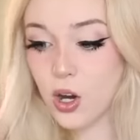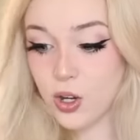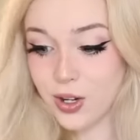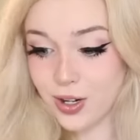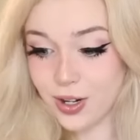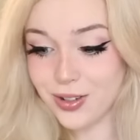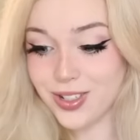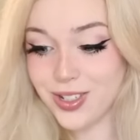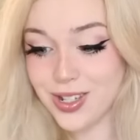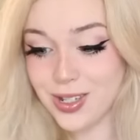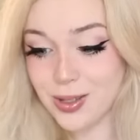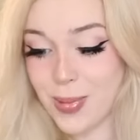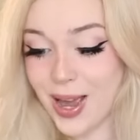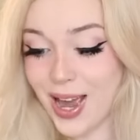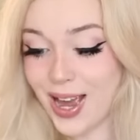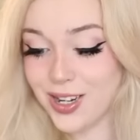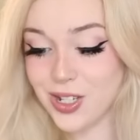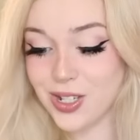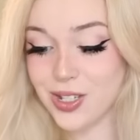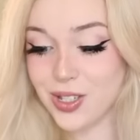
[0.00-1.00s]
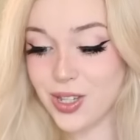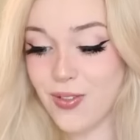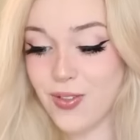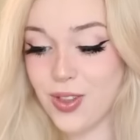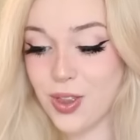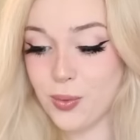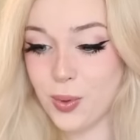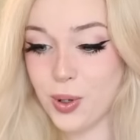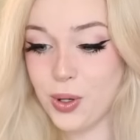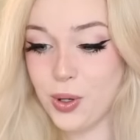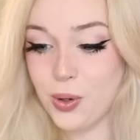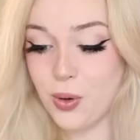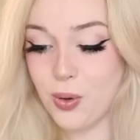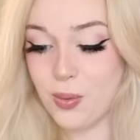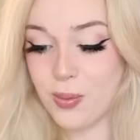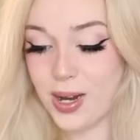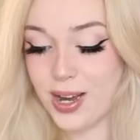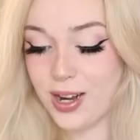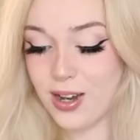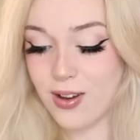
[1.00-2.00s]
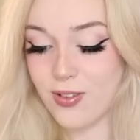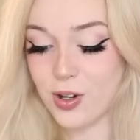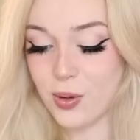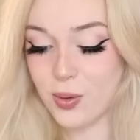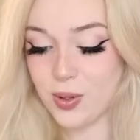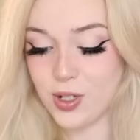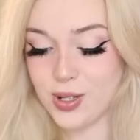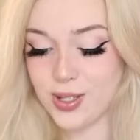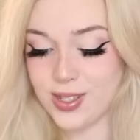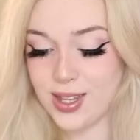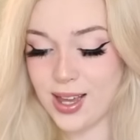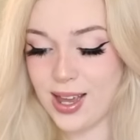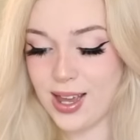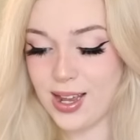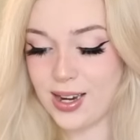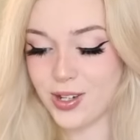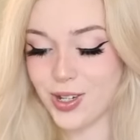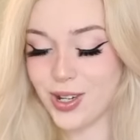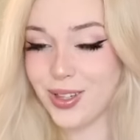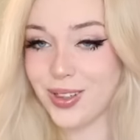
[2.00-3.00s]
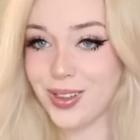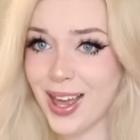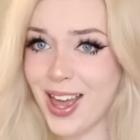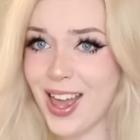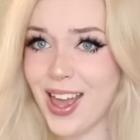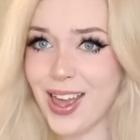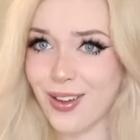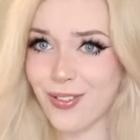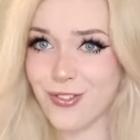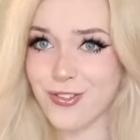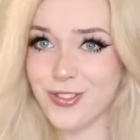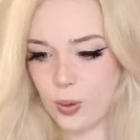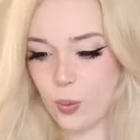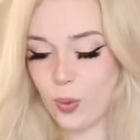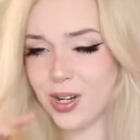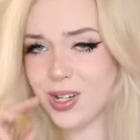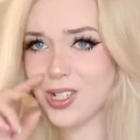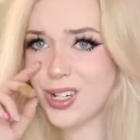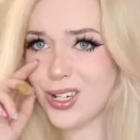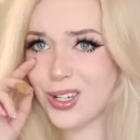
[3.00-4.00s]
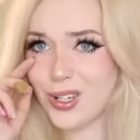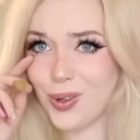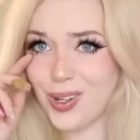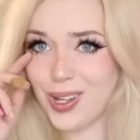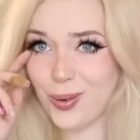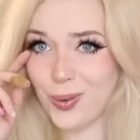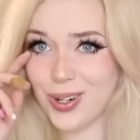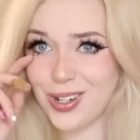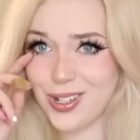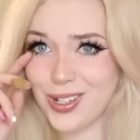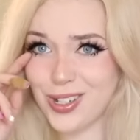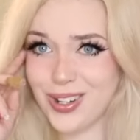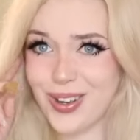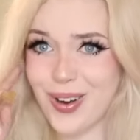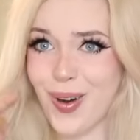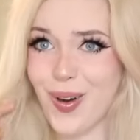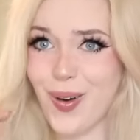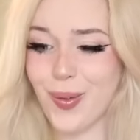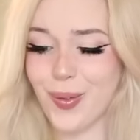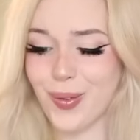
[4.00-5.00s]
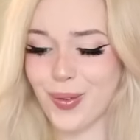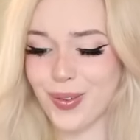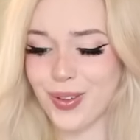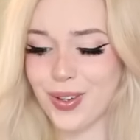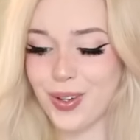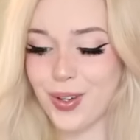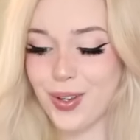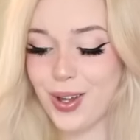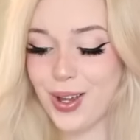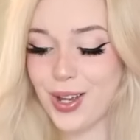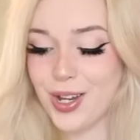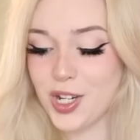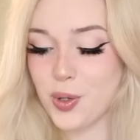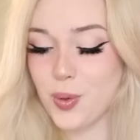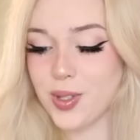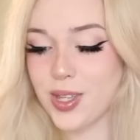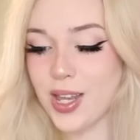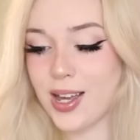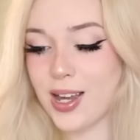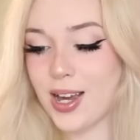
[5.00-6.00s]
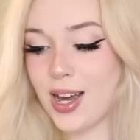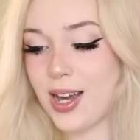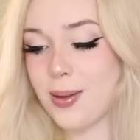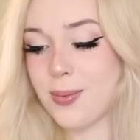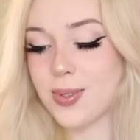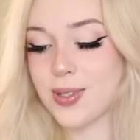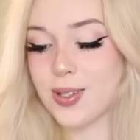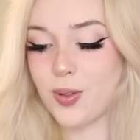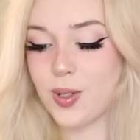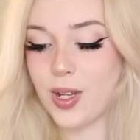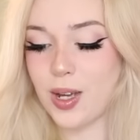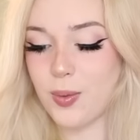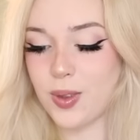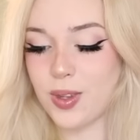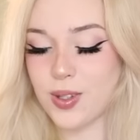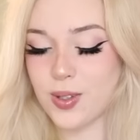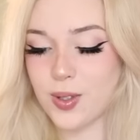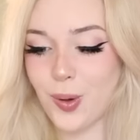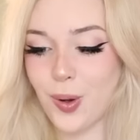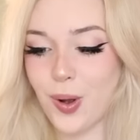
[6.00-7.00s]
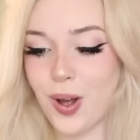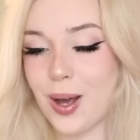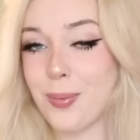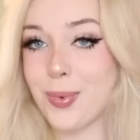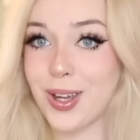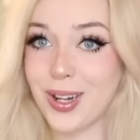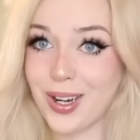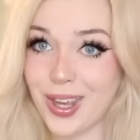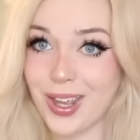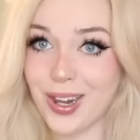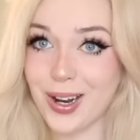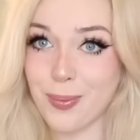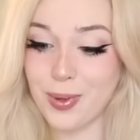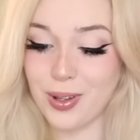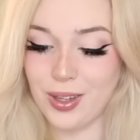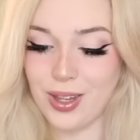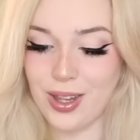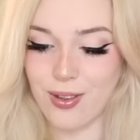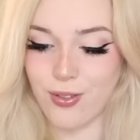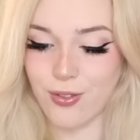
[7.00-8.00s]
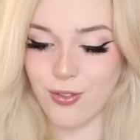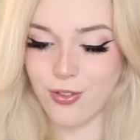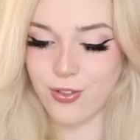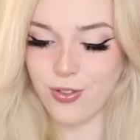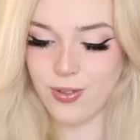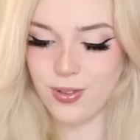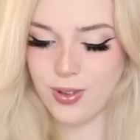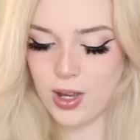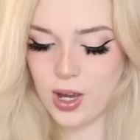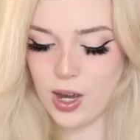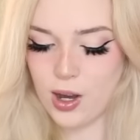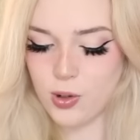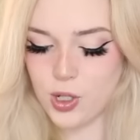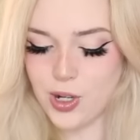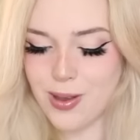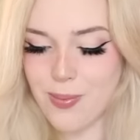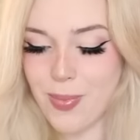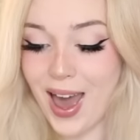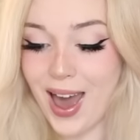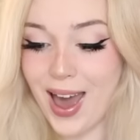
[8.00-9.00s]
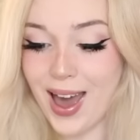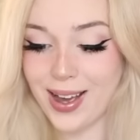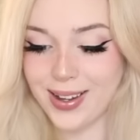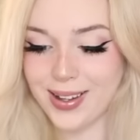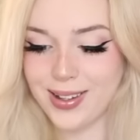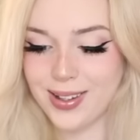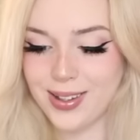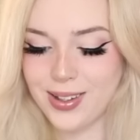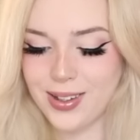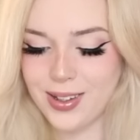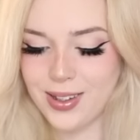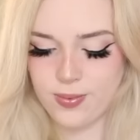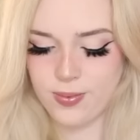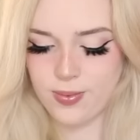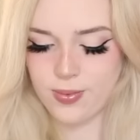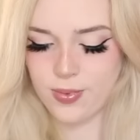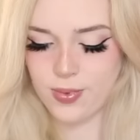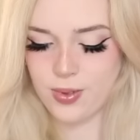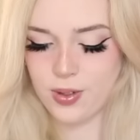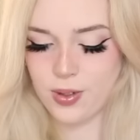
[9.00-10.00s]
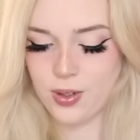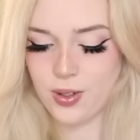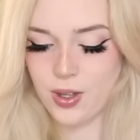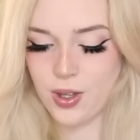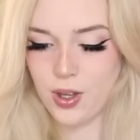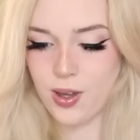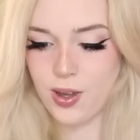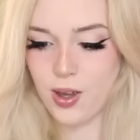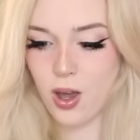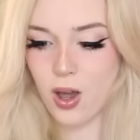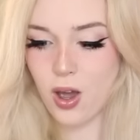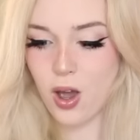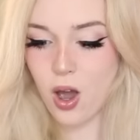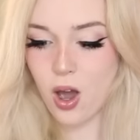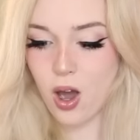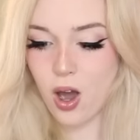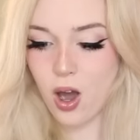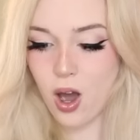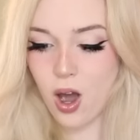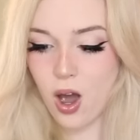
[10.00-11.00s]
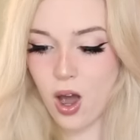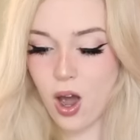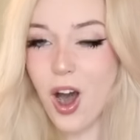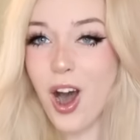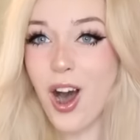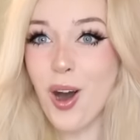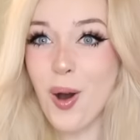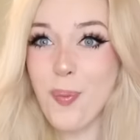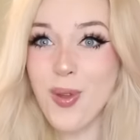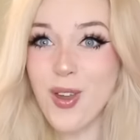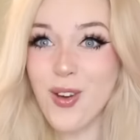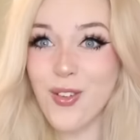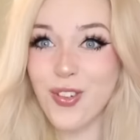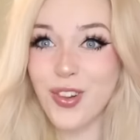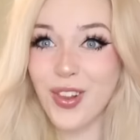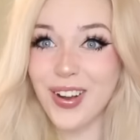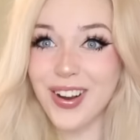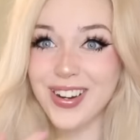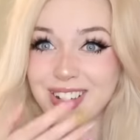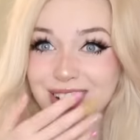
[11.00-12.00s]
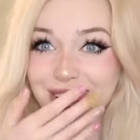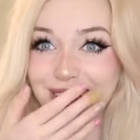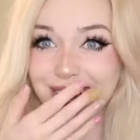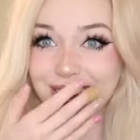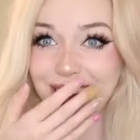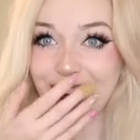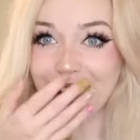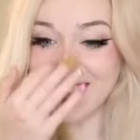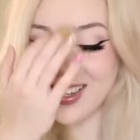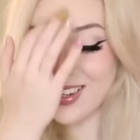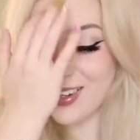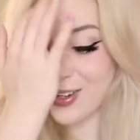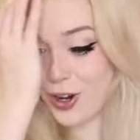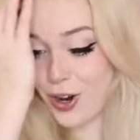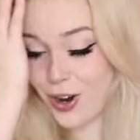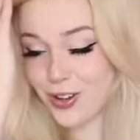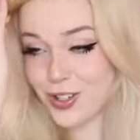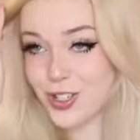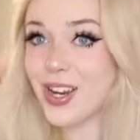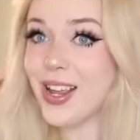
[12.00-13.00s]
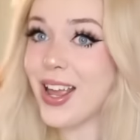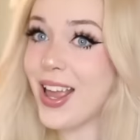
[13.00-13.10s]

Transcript: Girl, she's mad. She's leaving the room. I don't even know what she said. She left. What is she doing? Where did she go? She was like, I'm so done with this girl, I'm gonna get up and leave. Oh, she back. Hope you've learned your lesson. Girl, she